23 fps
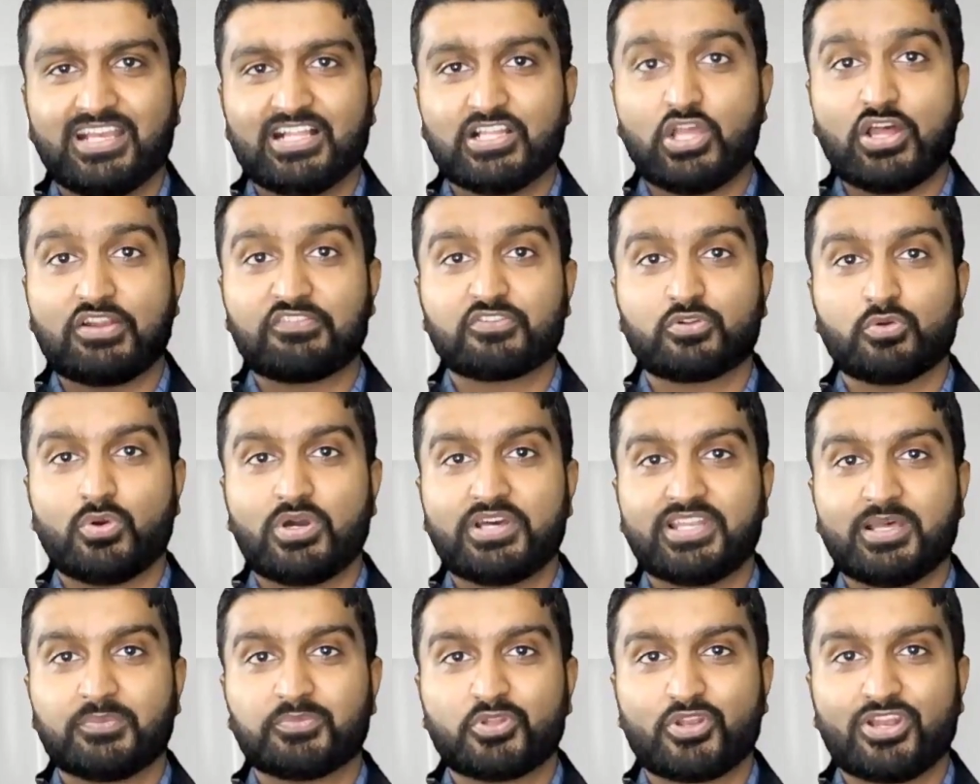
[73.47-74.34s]
Hello
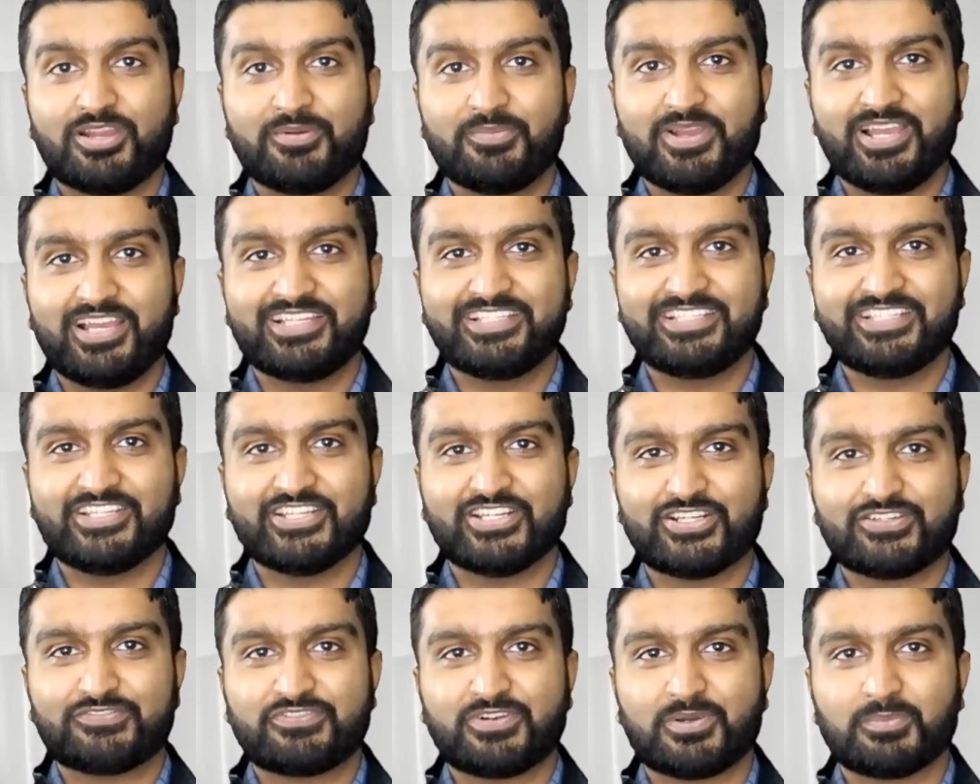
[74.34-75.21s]
everyone, Abdur Rehman
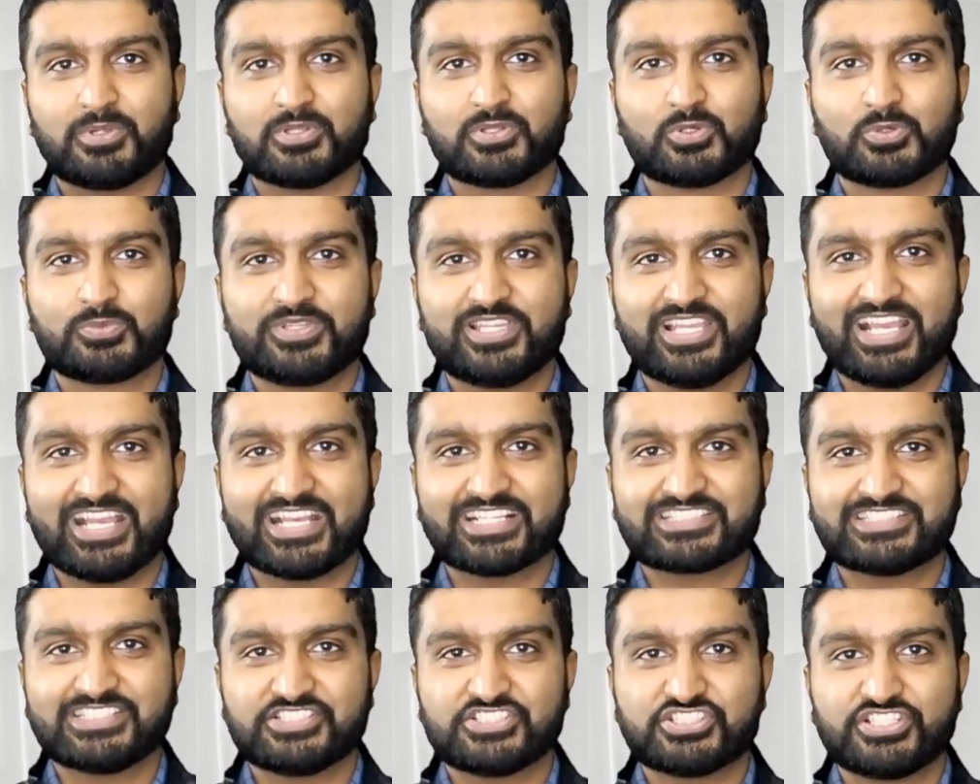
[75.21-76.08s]
here from
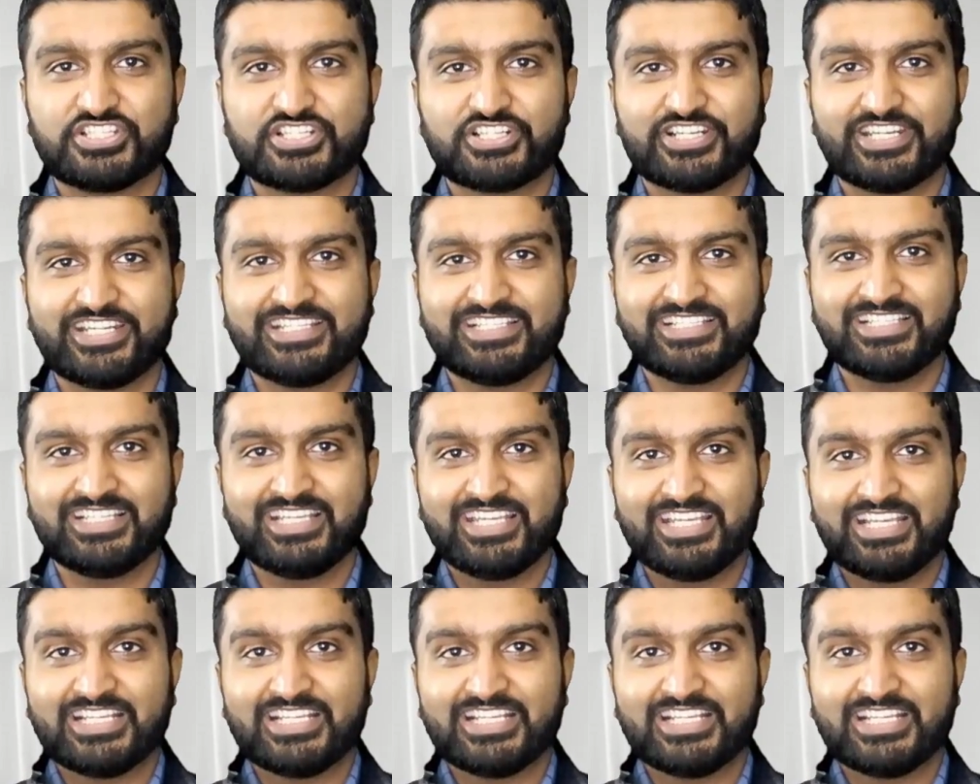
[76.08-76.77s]
AllumiaX Engineering.